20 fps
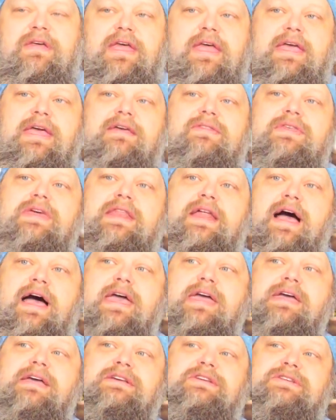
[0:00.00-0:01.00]
and then
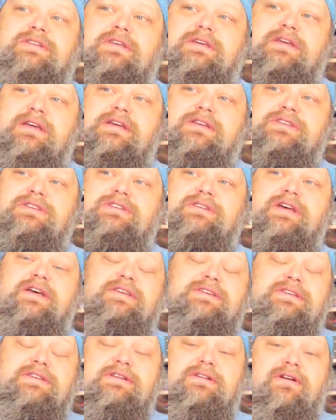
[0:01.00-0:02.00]
I actually
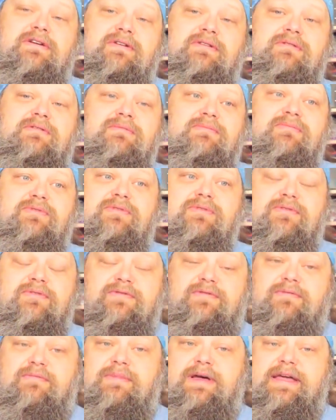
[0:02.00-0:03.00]
adjusted our homebrew
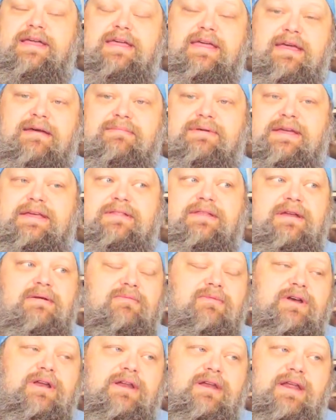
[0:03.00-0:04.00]
for my campaign that
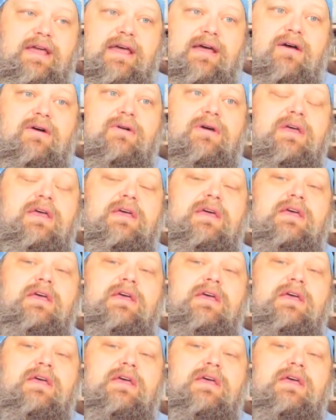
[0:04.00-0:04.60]
I'm running now